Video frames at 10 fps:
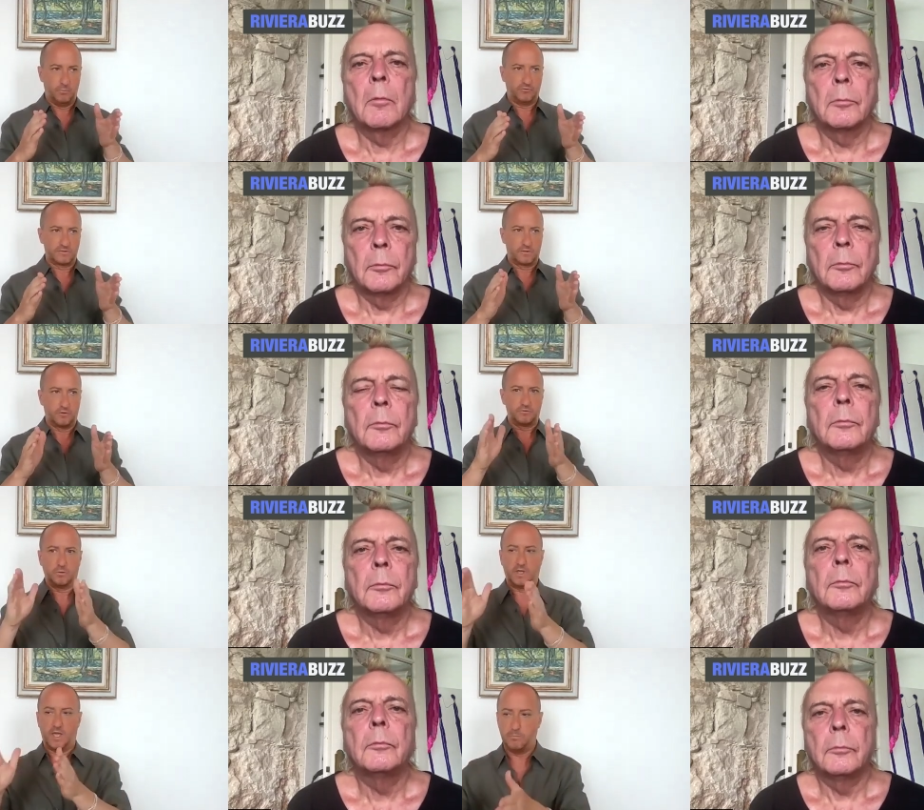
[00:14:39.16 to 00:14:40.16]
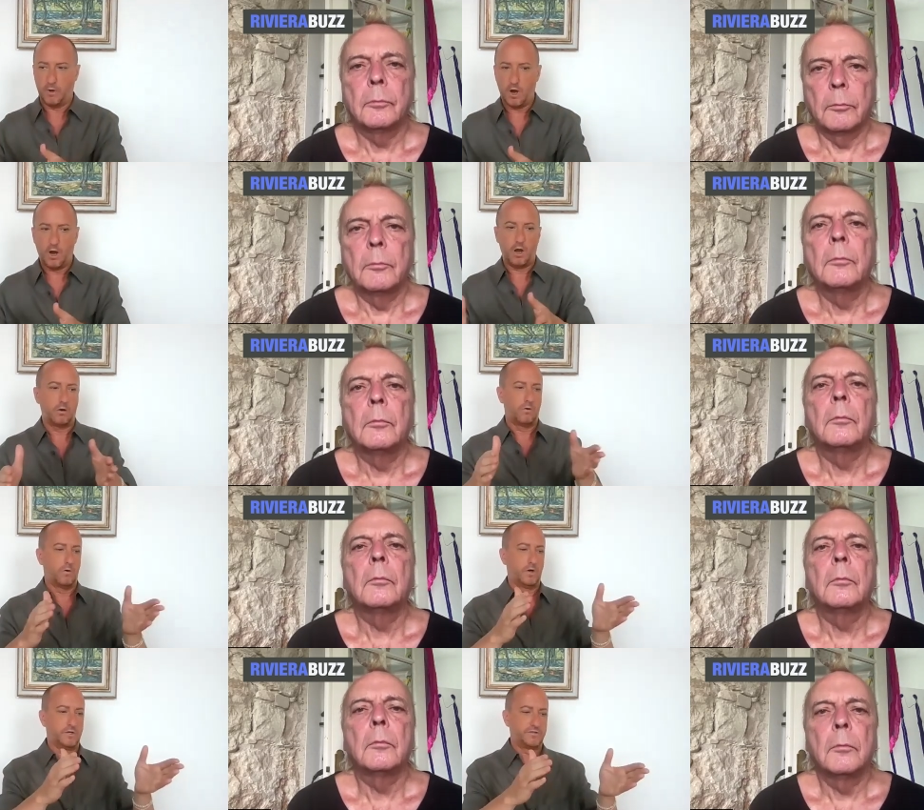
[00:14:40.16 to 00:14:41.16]
Speaker 1: would just go to a gay bar
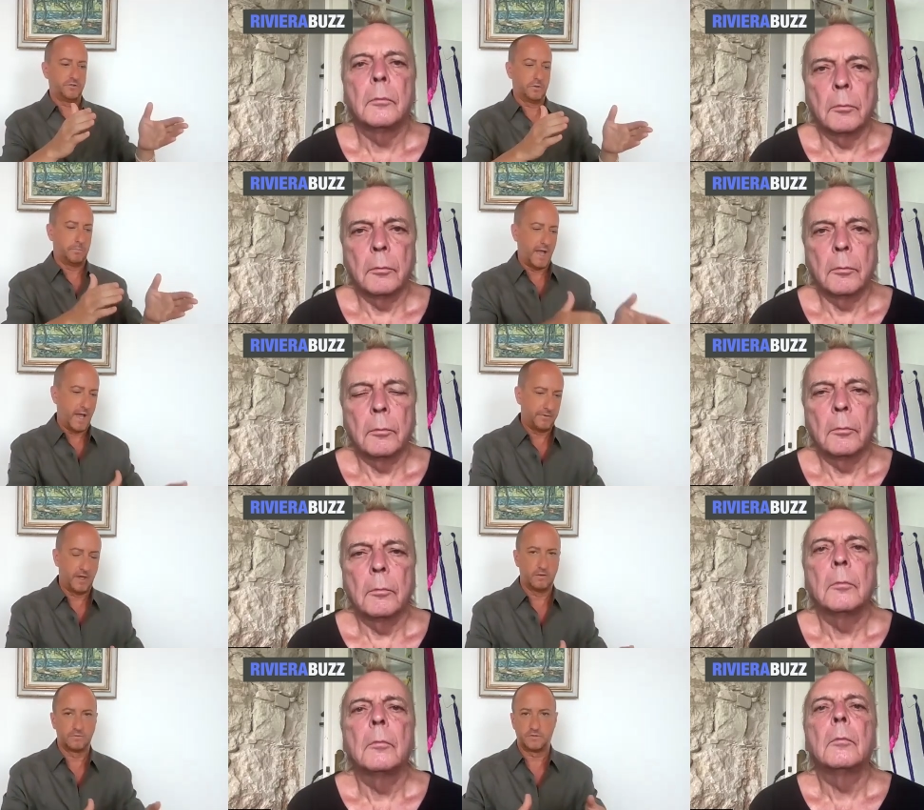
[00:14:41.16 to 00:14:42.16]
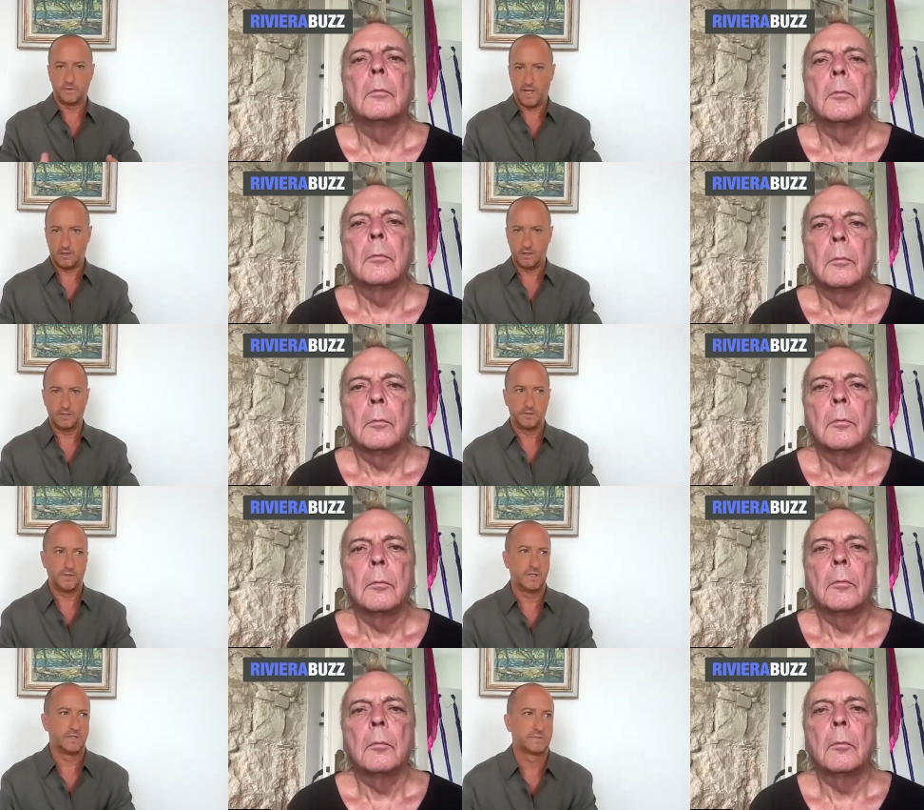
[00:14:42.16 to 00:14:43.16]
or to a bathhouse or that kind of
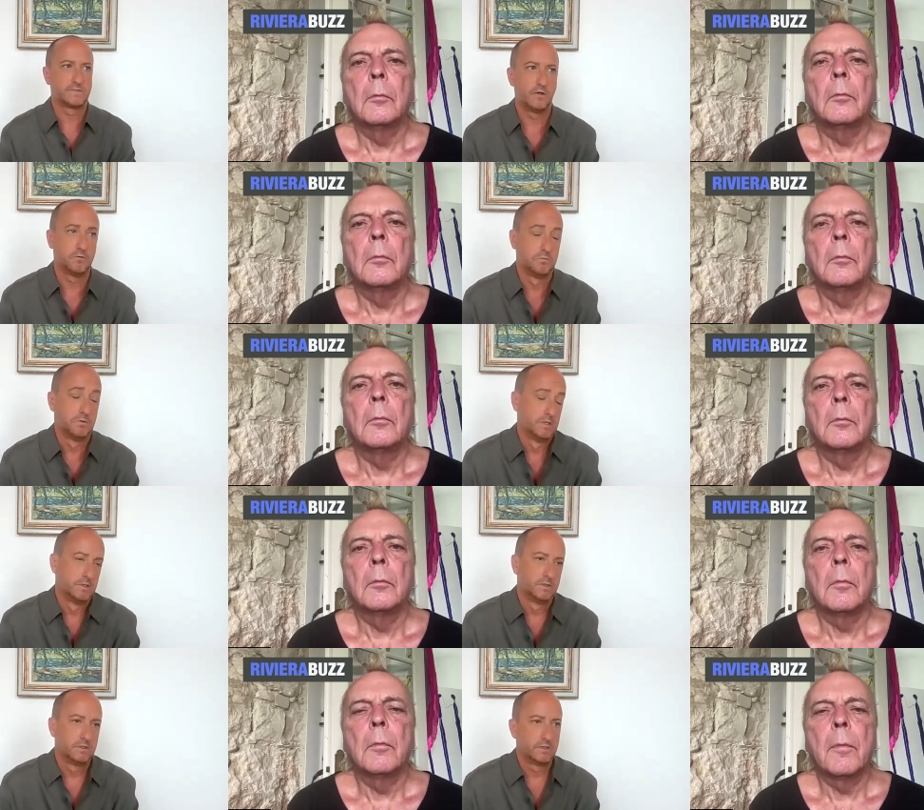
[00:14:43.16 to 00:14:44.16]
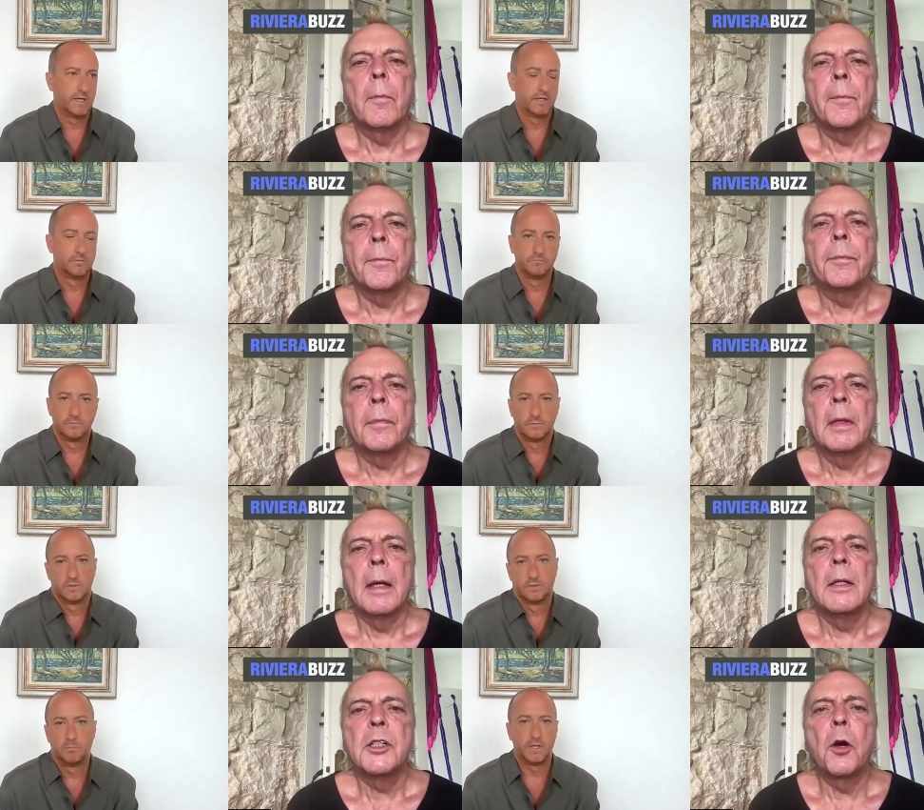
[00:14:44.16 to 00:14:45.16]
thing so yeah
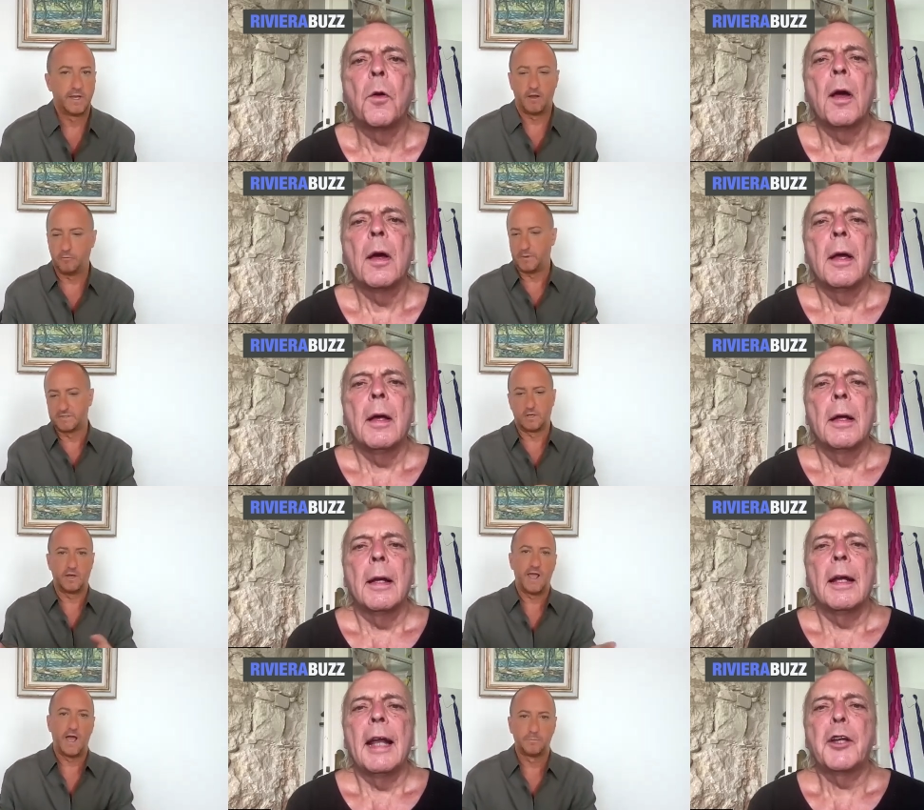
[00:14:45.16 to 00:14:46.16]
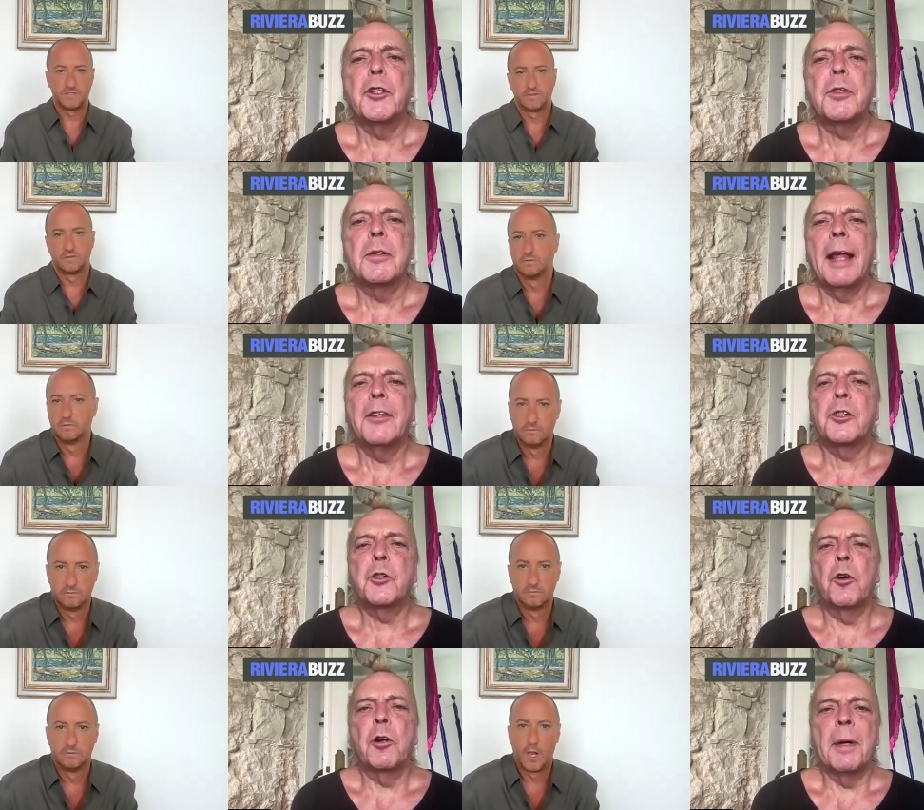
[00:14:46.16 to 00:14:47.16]
Speaker 2: but so, now apps. Let's
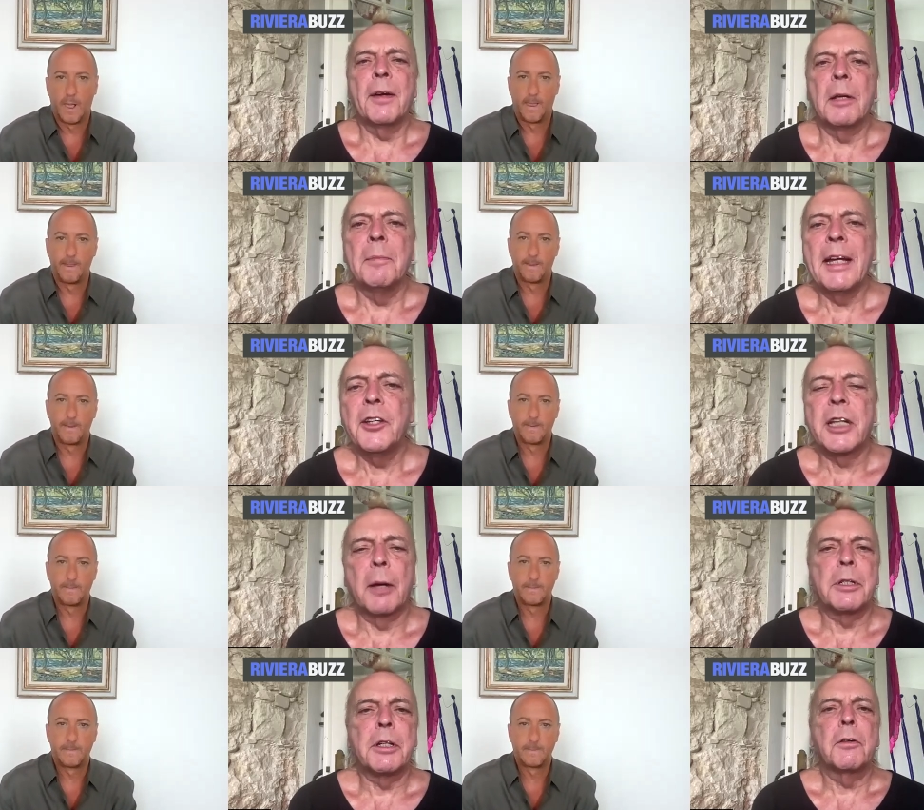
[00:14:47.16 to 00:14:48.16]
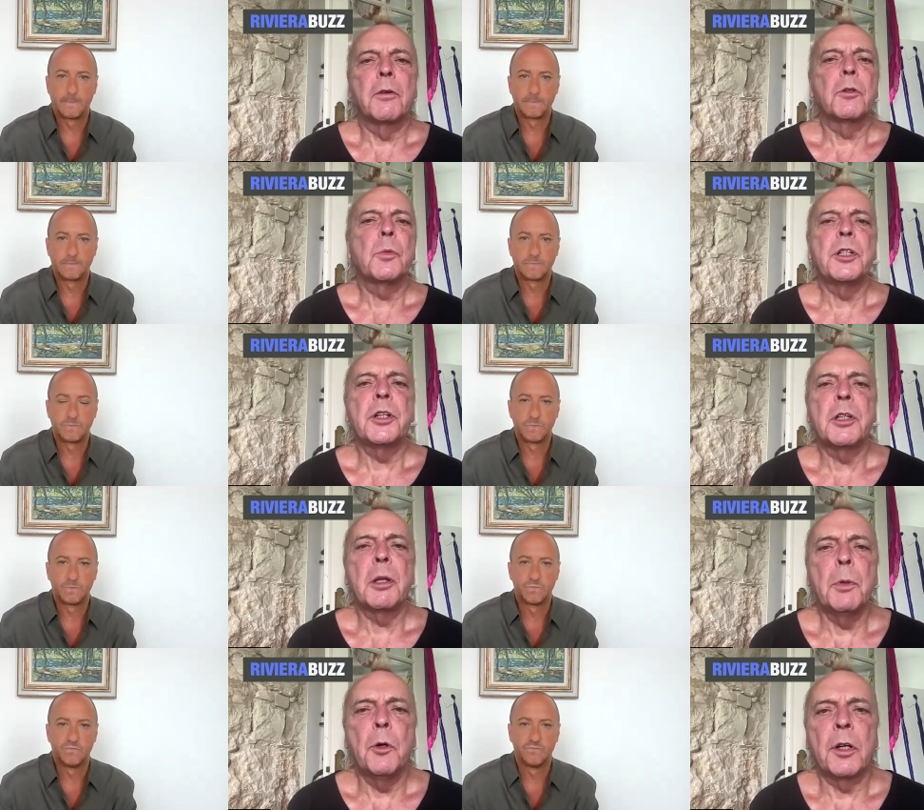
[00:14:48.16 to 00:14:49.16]
talk about the main subject, of course, which is
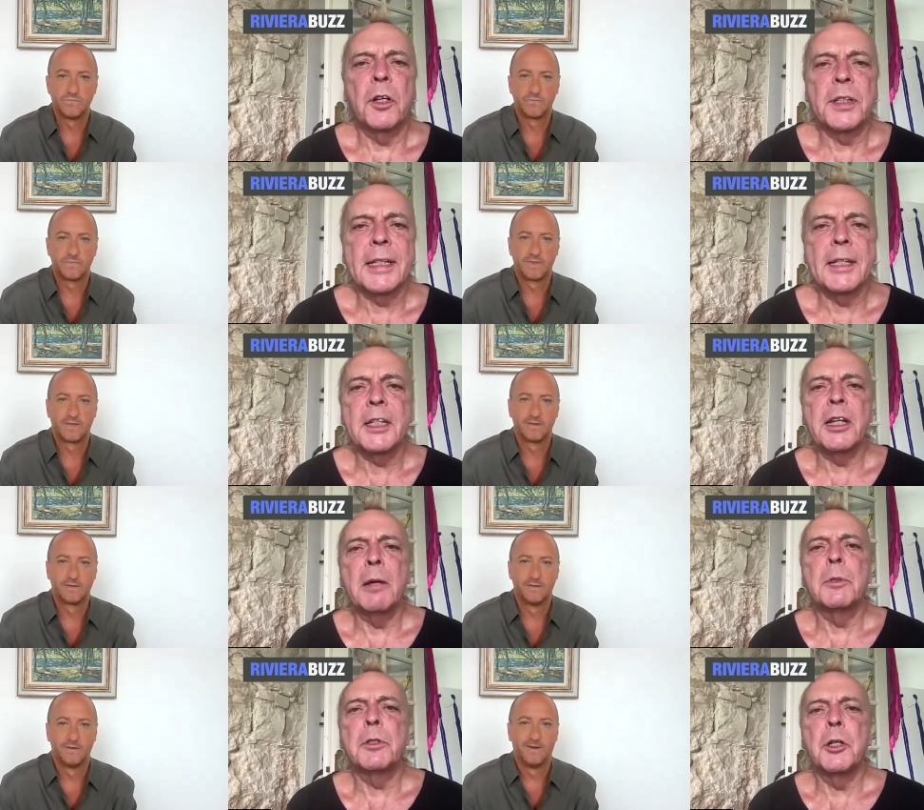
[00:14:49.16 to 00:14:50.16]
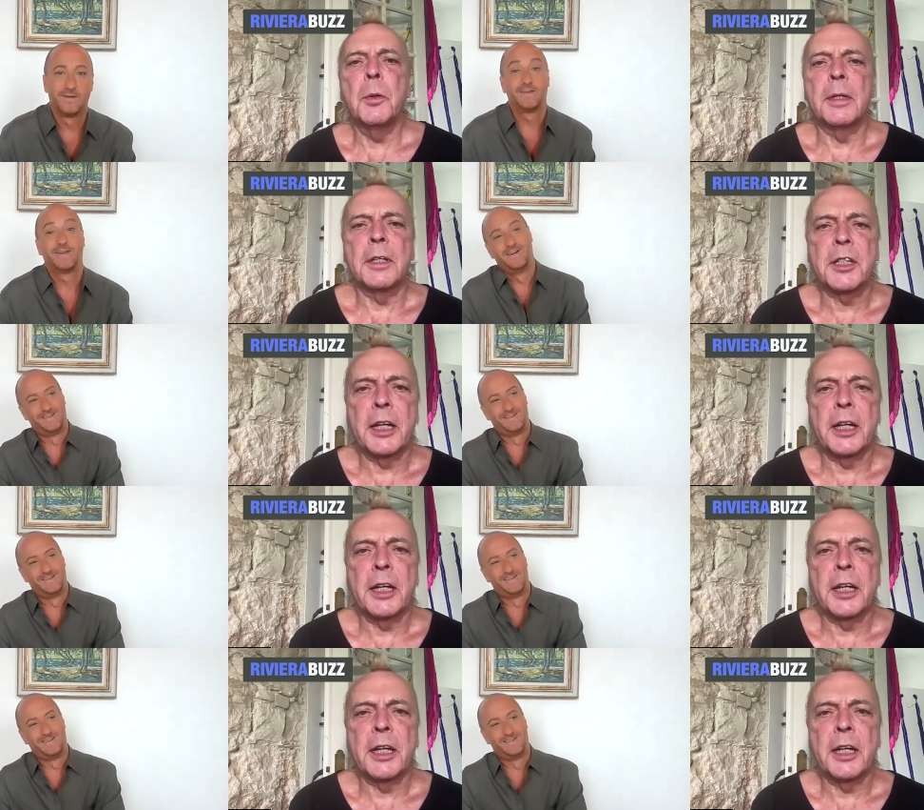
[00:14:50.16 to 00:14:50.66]
the book, because this is number two in the